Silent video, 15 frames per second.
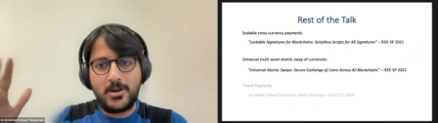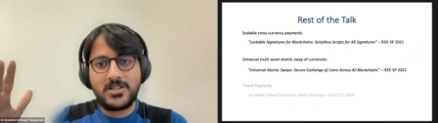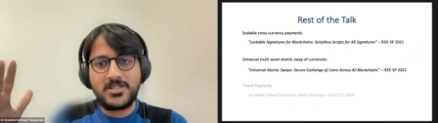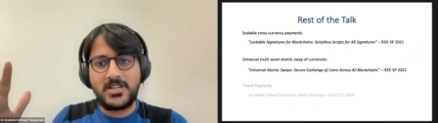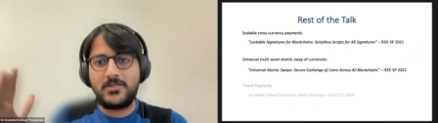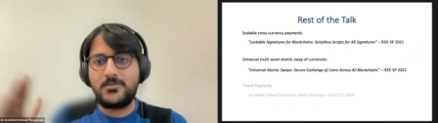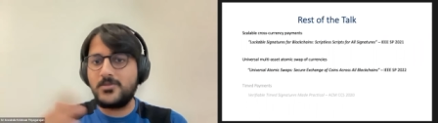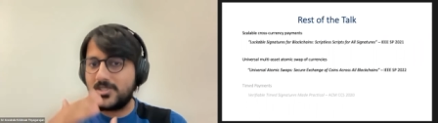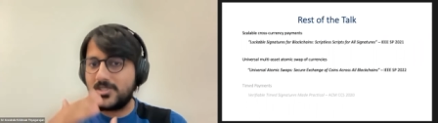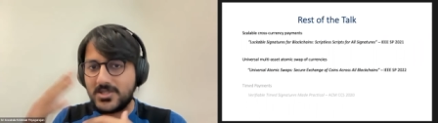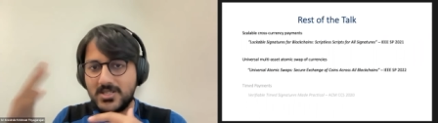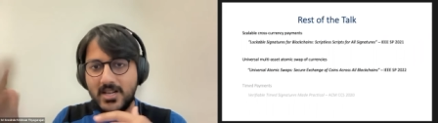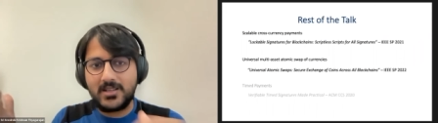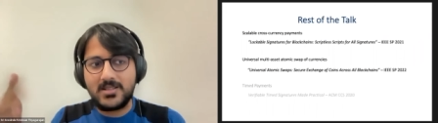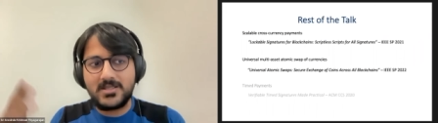blockchain, which
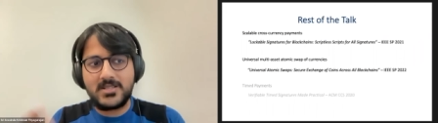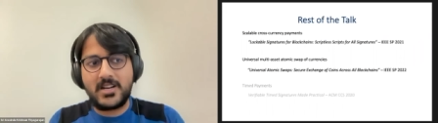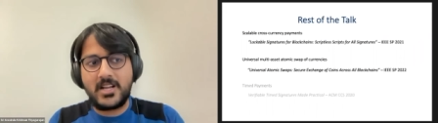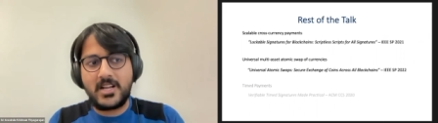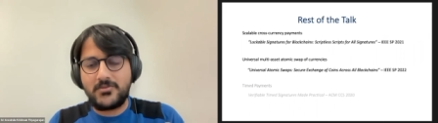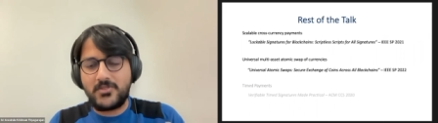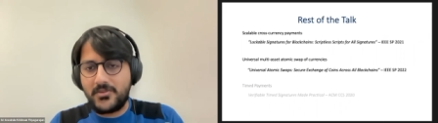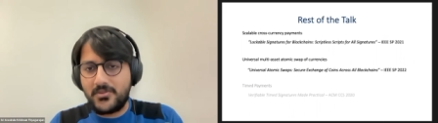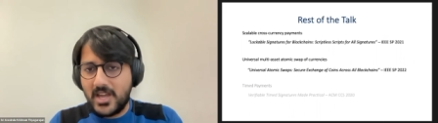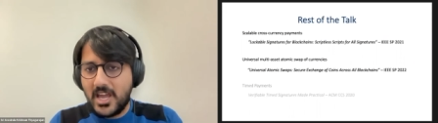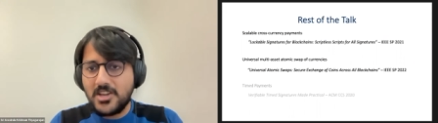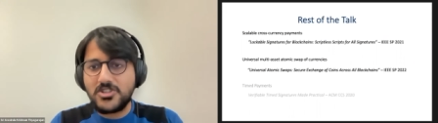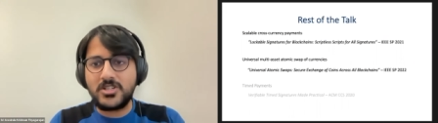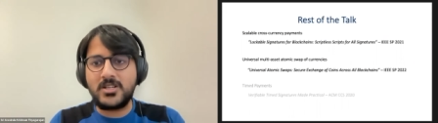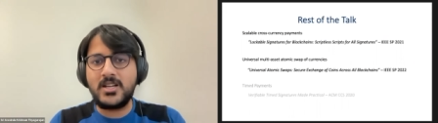is like a signature
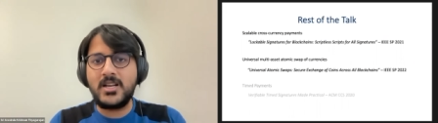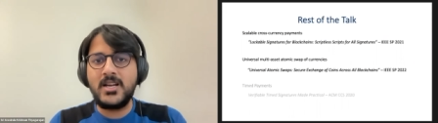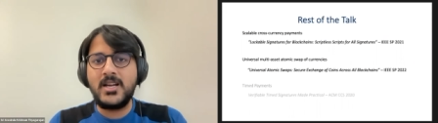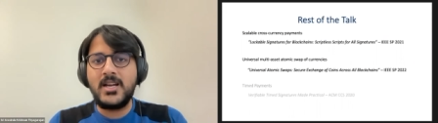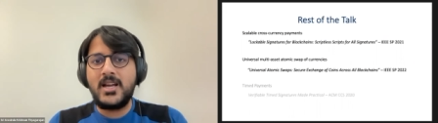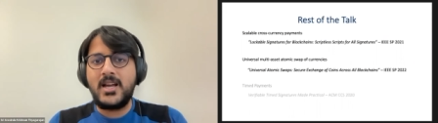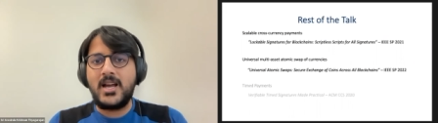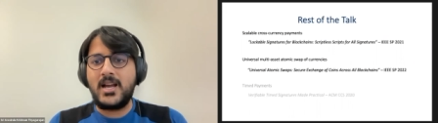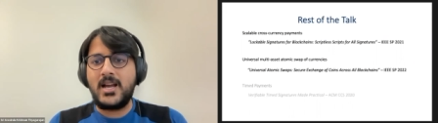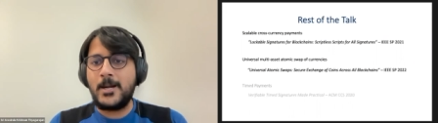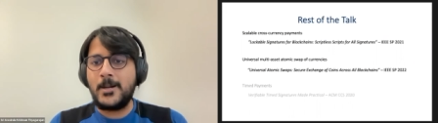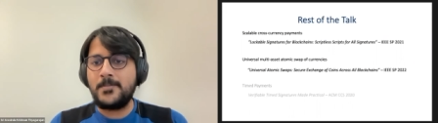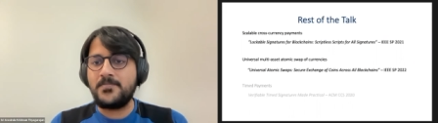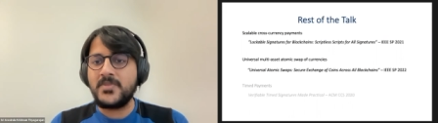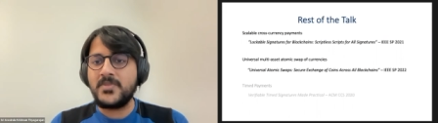verification.
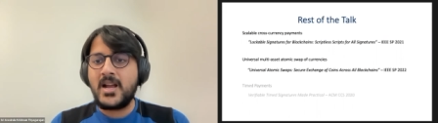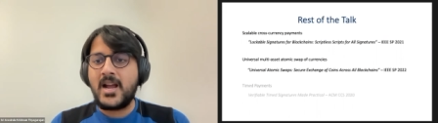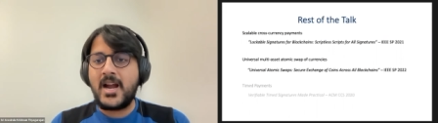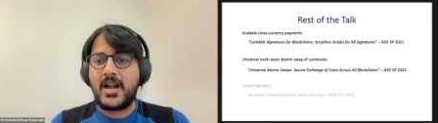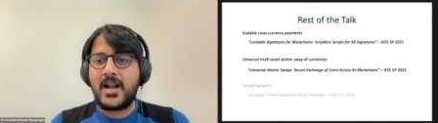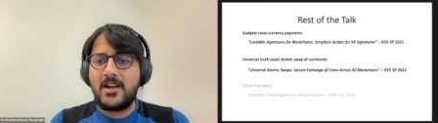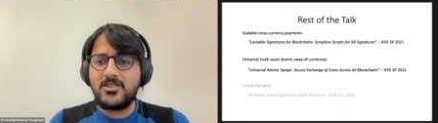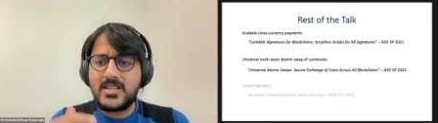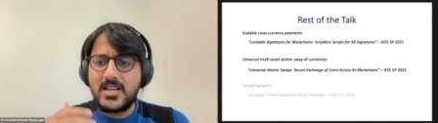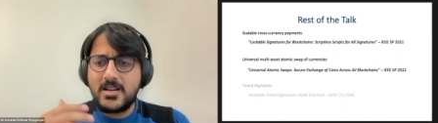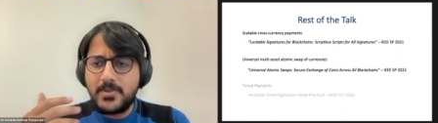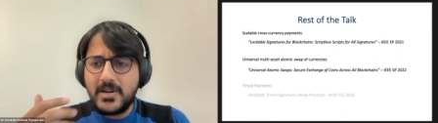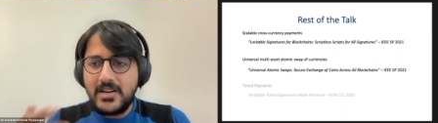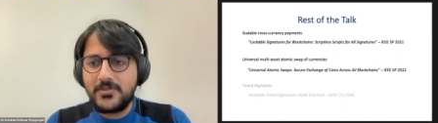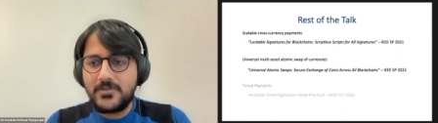Um, and I will
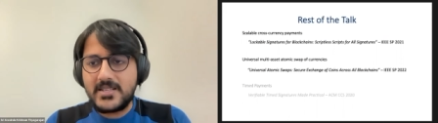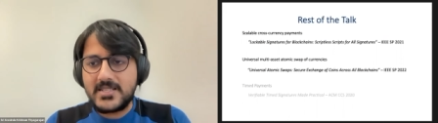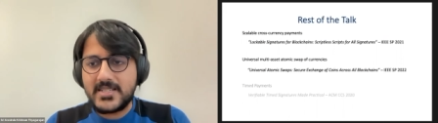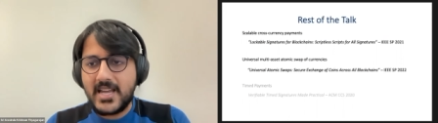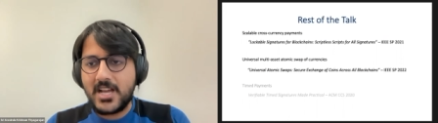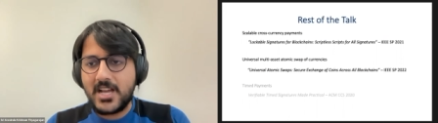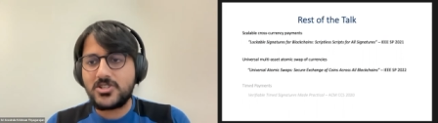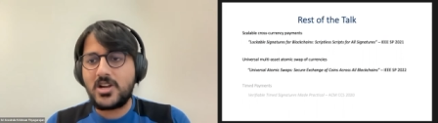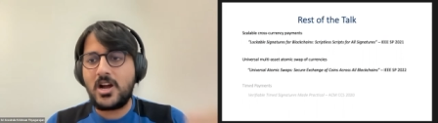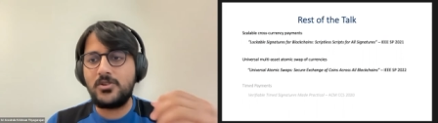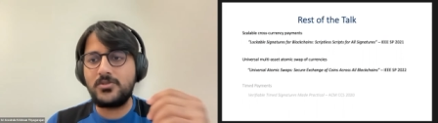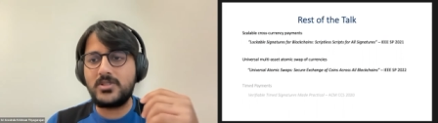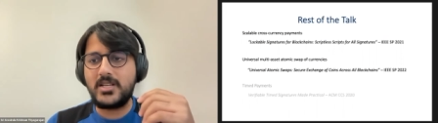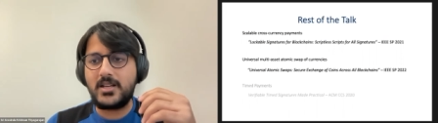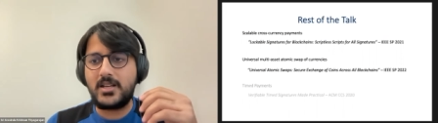then briefly sketch
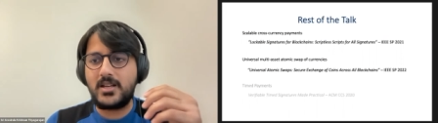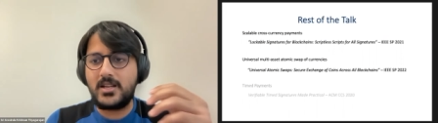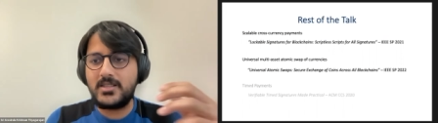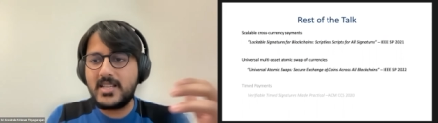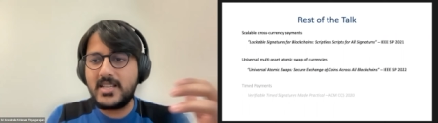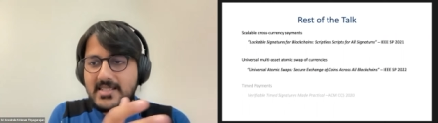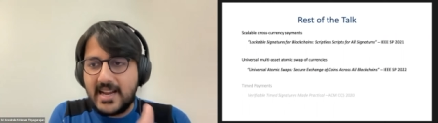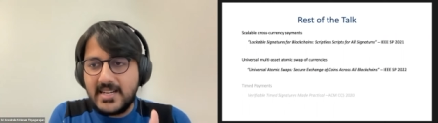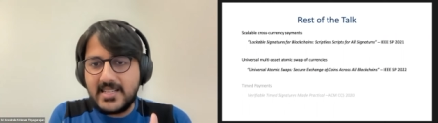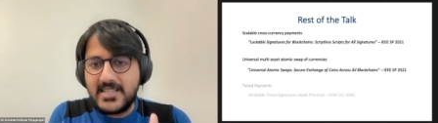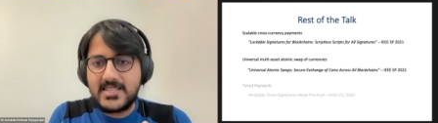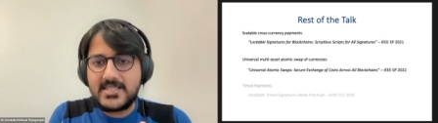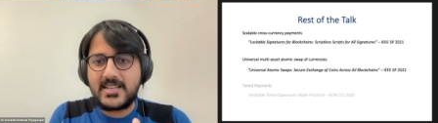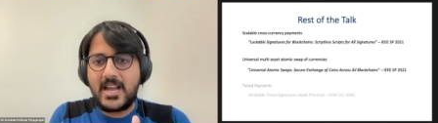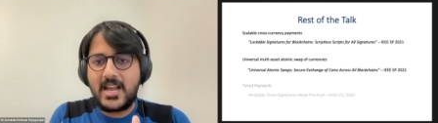how the these
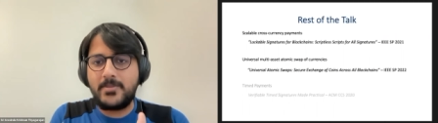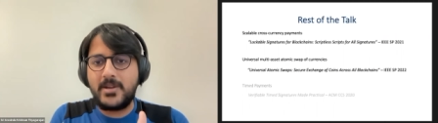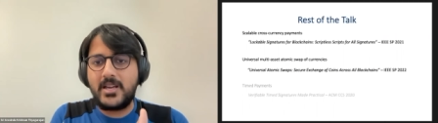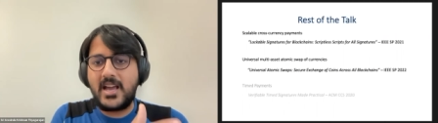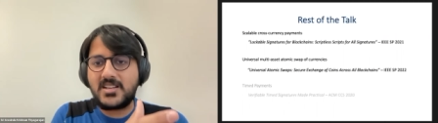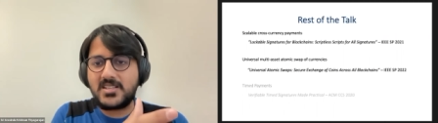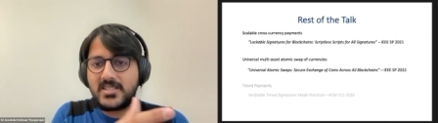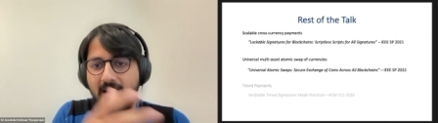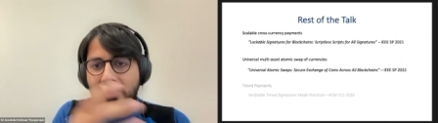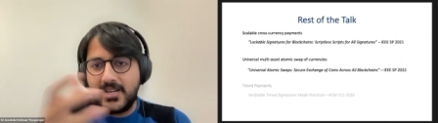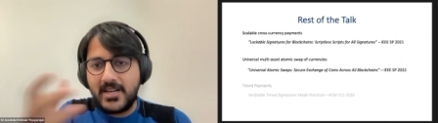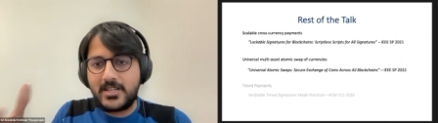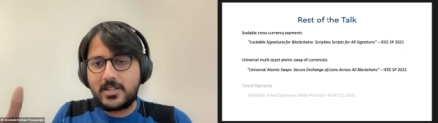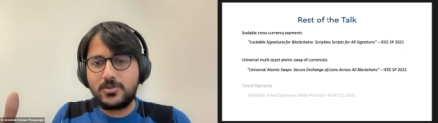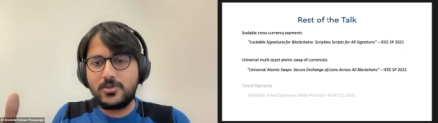ideas can be
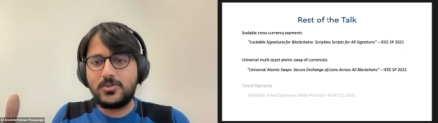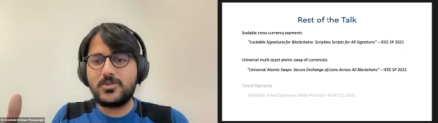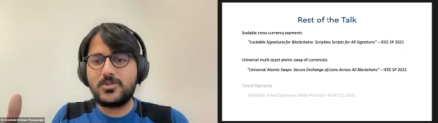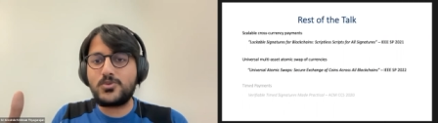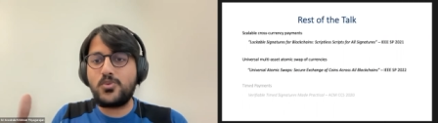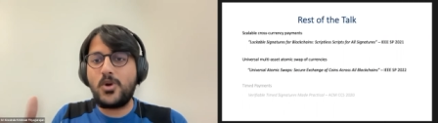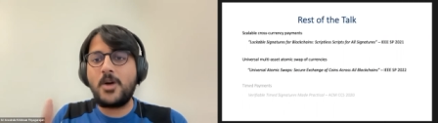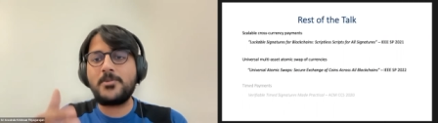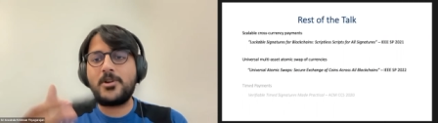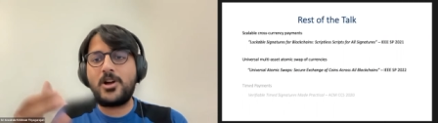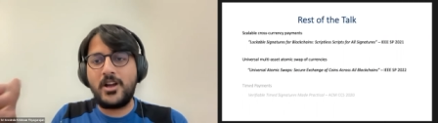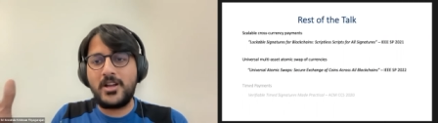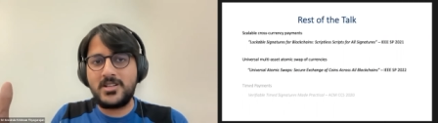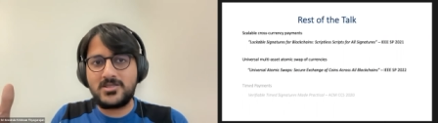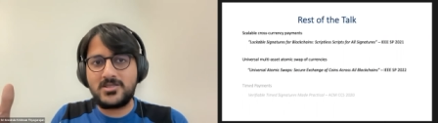extended to swap
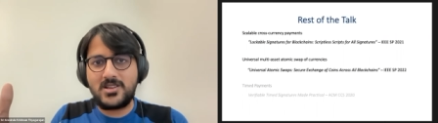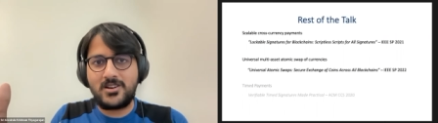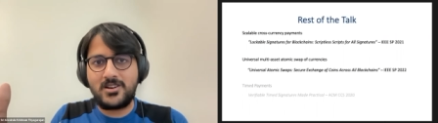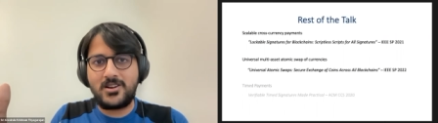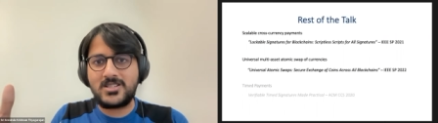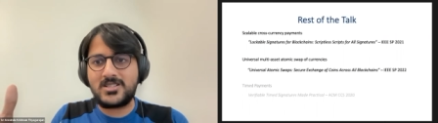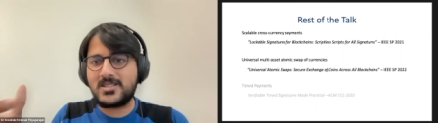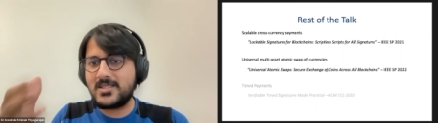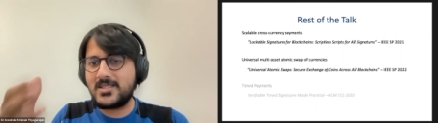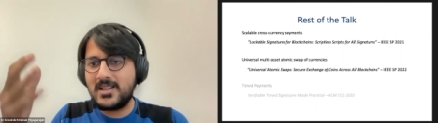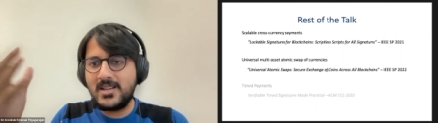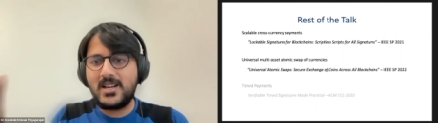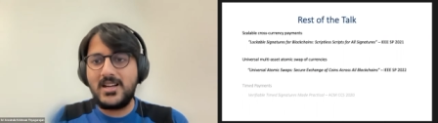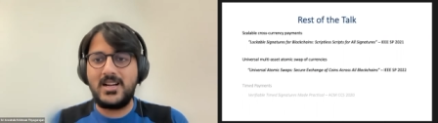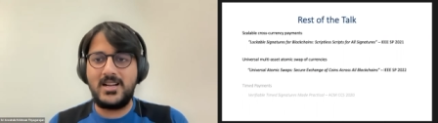coins across
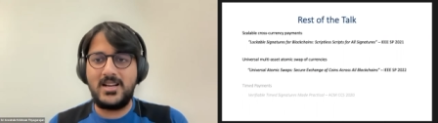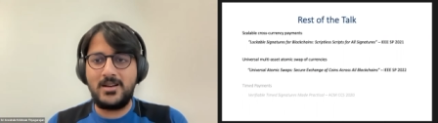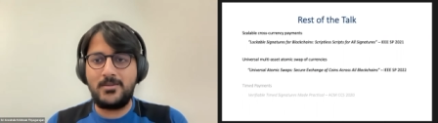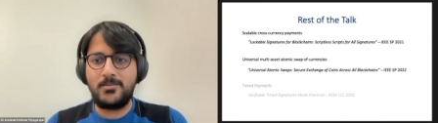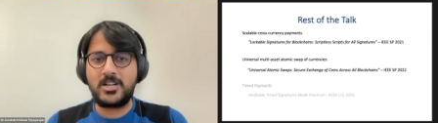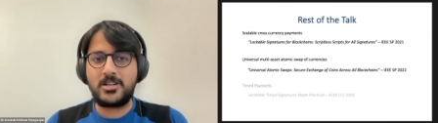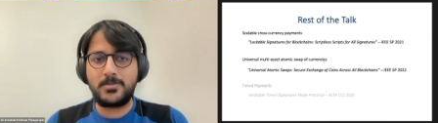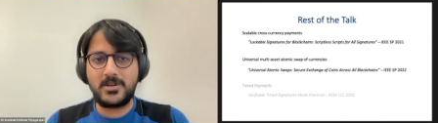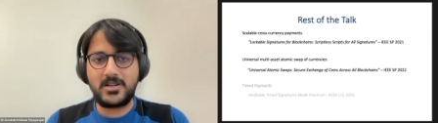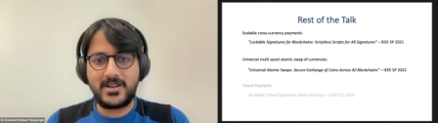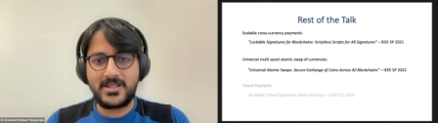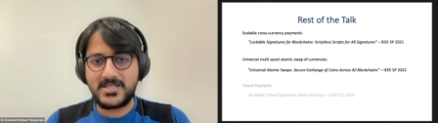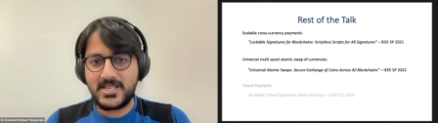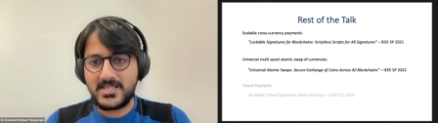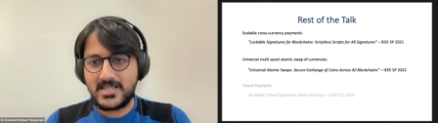uh, multiple
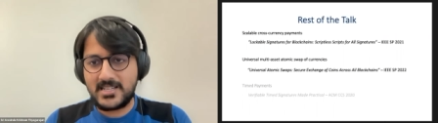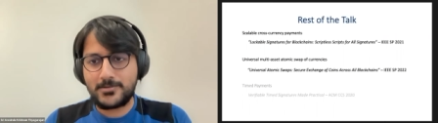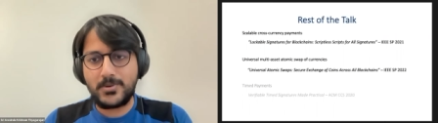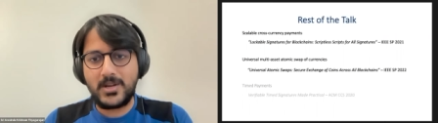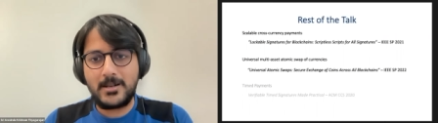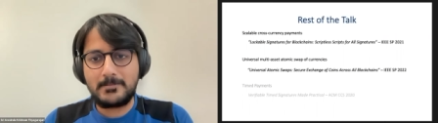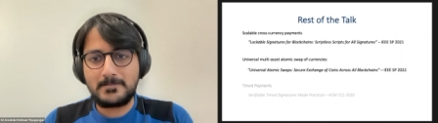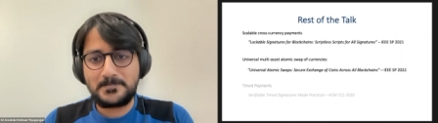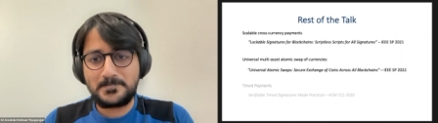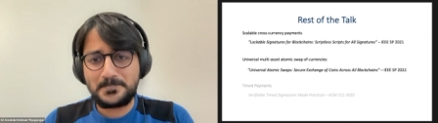currencies as well